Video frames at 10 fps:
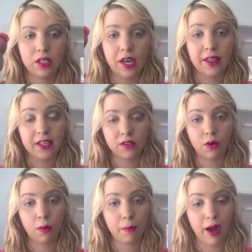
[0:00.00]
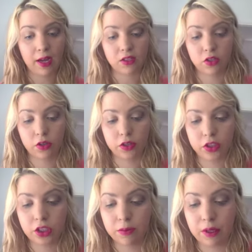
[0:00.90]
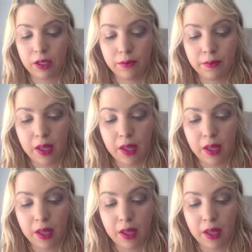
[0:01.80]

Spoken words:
and these are all matte, so no shimmer.